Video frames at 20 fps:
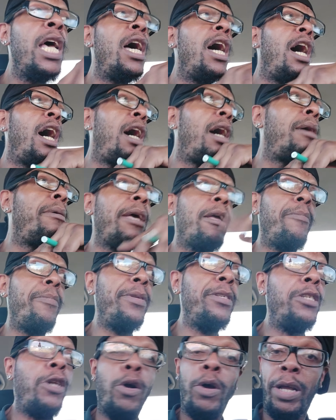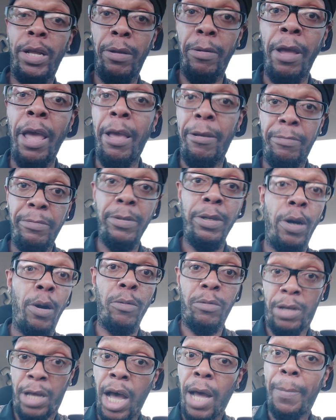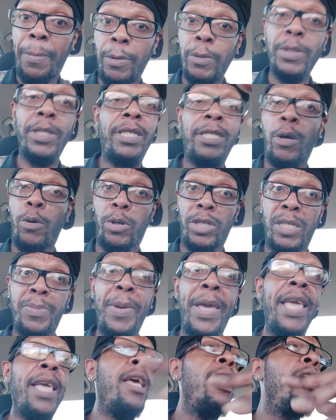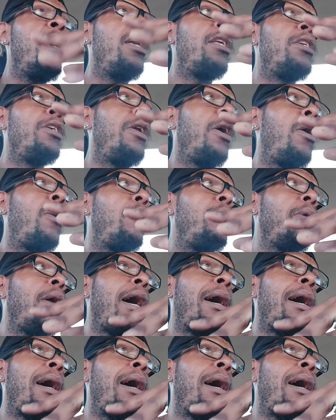uh, and you know, you know, couples, so to speak you know,